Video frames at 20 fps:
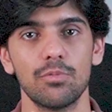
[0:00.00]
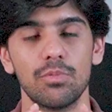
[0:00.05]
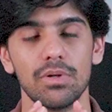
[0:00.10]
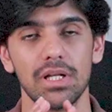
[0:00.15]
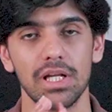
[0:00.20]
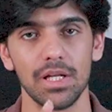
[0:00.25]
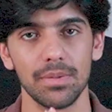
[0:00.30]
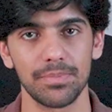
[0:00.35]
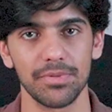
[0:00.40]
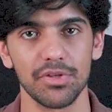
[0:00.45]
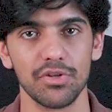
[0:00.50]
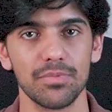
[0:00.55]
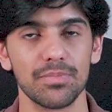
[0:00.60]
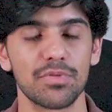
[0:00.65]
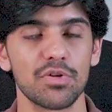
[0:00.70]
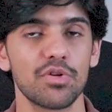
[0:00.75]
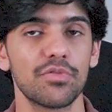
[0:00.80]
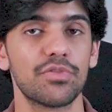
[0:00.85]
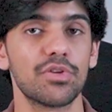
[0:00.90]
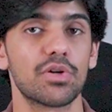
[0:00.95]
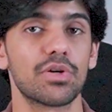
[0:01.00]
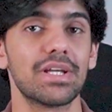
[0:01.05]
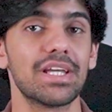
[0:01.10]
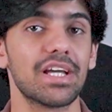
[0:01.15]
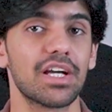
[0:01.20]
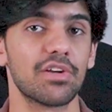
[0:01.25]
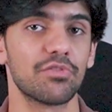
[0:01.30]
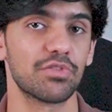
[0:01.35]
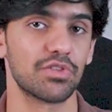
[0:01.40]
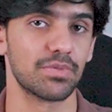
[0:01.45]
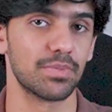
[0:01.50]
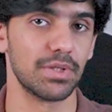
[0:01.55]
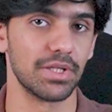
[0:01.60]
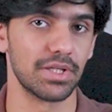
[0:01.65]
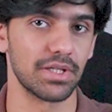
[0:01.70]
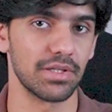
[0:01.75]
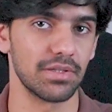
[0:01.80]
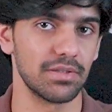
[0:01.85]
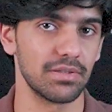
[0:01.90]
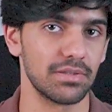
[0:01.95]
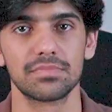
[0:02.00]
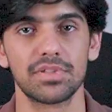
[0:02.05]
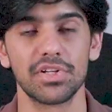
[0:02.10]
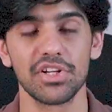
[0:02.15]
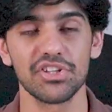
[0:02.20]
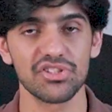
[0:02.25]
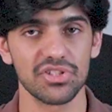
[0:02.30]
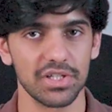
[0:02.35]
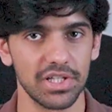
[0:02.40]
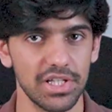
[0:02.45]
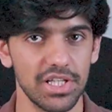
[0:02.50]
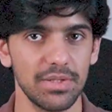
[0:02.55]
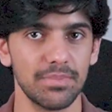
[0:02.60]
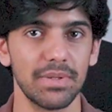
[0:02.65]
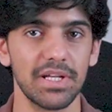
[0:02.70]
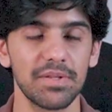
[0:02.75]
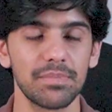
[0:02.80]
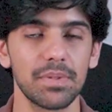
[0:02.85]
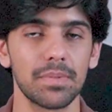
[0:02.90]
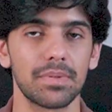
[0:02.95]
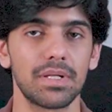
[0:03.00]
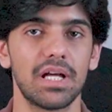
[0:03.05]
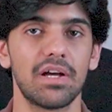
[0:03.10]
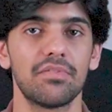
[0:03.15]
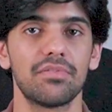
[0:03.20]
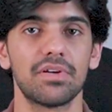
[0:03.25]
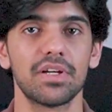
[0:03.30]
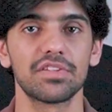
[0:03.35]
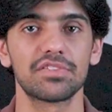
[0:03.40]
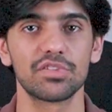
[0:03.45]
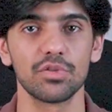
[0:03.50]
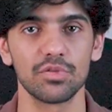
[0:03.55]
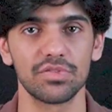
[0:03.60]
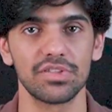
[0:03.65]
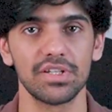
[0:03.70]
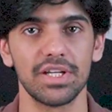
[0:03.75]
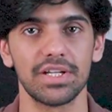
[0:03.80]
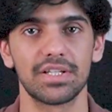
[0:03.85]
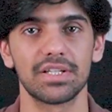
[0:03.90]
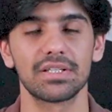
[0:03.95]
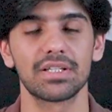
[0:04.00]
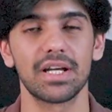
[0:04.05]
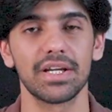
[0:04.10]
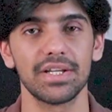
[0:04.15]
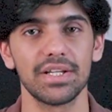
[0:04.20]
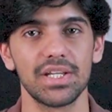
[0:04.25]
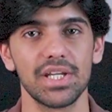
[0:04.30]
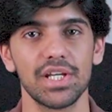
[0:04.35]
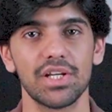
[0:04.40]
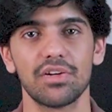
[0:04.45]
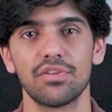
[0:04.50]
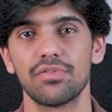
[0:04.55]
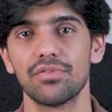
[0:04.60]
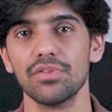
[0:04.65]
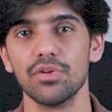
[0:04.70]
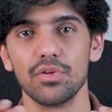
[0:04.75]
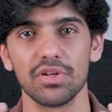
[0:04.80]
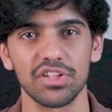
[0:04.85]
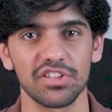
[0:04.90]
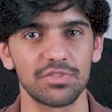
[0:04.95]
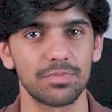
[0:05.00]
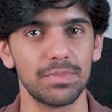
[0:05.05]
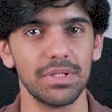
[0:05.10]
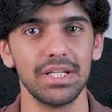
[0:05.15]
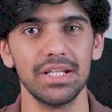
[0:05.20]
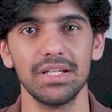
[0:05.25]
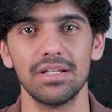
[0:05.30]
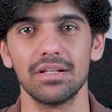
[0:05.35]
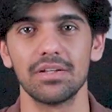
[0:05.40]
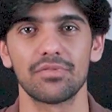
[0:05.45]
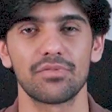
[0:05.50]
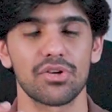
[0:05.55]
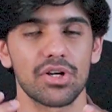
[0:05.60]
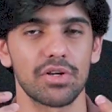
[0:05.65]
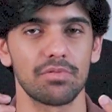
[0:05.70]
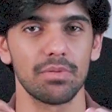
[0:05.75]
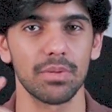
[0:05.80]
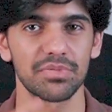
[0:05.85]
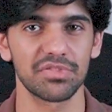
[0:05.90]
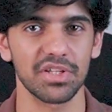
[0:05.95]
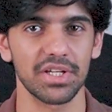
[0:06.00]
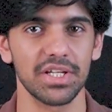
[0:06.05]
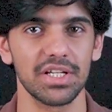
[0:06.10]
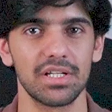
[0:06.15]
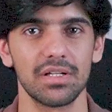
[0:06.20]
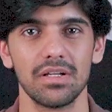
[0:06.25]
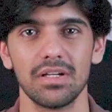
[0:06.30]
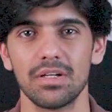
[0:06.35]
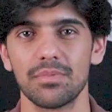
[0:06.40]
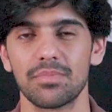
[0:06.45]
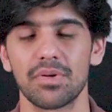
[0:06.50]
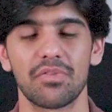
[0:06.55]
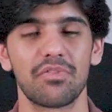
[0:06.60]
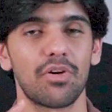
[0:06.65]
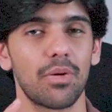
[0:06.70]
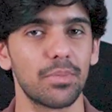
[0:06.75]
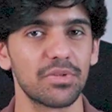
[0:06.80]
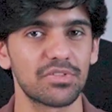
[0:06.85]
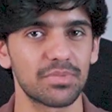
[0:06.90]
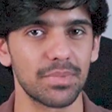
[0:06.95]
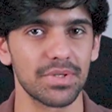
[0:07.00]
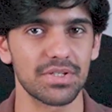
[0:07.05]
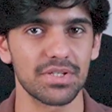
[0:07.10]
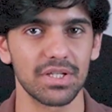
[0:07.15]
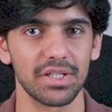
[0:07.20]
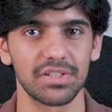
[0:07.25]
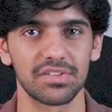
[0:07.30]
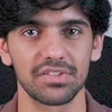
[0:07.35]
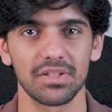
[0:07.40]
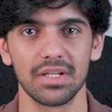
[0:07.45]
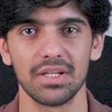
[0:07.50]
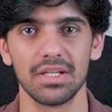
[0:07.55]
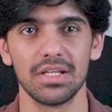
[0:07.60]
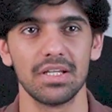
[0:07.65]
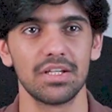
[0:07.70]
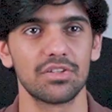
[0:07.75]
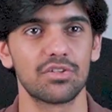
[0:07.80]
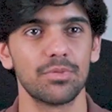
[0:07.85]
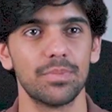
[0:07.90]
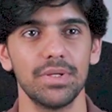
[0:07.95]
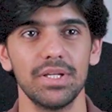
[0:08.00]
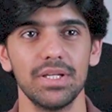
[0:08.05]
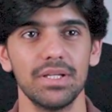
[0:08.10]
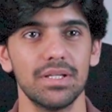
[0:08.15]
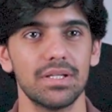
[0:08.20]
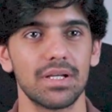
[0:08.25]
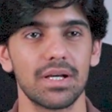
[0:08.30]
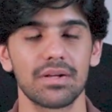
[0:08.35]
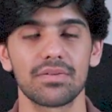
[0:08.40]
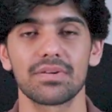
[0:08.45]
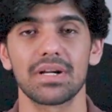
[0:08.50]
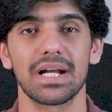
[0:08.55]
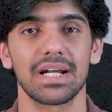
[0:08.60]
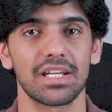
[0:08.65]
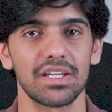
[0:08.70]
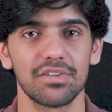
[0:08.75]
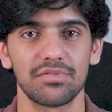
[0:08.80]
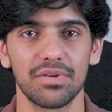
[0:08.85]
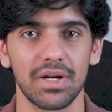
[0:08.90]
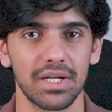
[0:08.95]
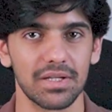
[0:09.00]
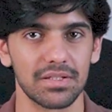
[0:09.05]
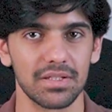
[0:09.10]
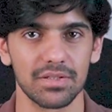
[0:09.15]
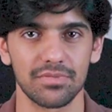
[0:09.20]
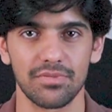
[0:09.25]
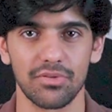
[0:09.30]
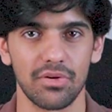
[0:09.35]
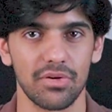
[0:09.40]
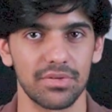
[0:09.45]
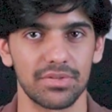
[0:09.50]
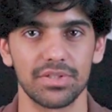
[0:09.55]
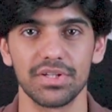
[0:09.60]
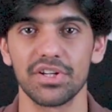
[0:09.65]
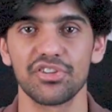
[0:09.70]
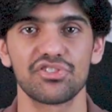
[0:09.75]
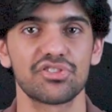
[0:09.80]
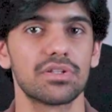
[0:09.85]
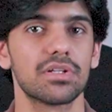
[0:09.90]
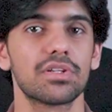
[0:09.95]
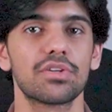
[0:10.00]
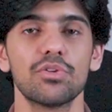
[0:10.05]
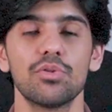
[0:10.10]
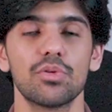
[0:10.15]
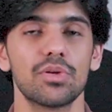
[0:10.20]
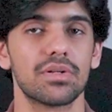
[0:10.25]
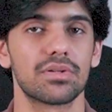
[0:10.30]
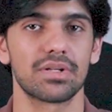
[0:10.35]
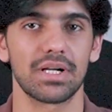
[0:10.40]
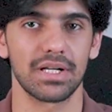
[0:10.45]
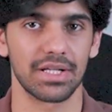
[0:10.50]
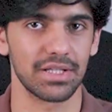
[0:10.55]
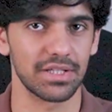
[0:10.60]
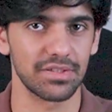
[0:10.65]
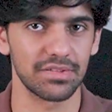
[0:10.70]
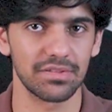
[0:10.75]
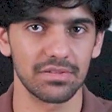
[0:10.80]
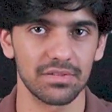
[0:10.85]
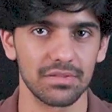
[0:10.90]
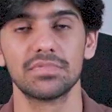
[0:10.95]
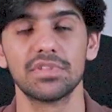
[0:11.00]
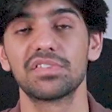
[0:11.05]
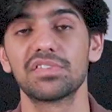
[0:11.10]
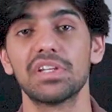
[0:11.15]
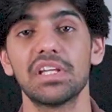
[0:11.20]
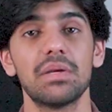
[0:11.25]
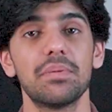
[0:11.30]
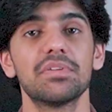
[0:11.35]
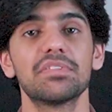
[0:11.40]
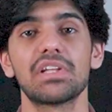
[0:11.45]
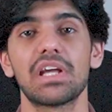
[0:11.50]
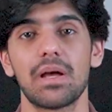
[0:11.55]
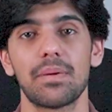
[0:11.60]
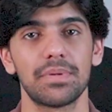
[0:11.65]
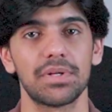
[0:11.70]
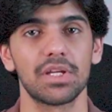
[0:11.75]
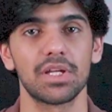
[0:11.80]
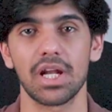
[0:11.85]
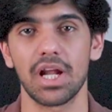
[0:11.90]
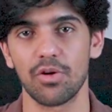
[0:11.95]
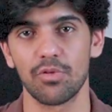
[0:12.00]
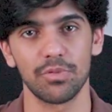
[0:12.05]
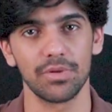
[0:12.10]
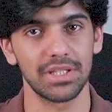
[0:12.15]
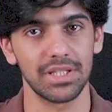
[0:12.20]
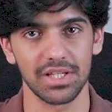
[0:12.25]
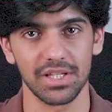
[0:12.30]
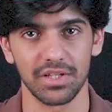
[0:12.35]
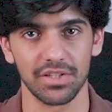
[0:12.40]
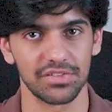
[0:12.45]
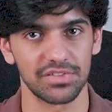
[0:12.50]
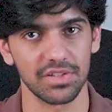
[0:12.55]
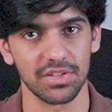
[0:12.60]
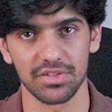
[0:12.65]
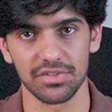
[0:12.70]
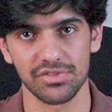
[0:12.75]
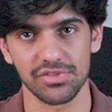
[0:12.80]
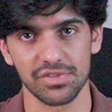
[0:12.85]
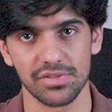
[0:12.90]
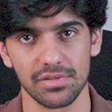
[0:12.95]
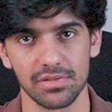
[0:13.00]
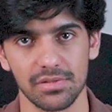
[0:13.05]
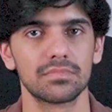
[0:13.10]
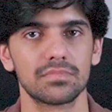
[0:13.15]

will help you improve your AI visibility. Traditionally, many people have associated the idea of loading speed for your website, performance metrics, to be a ranking factor for traditional Google rankings. The same is happening now with AI search.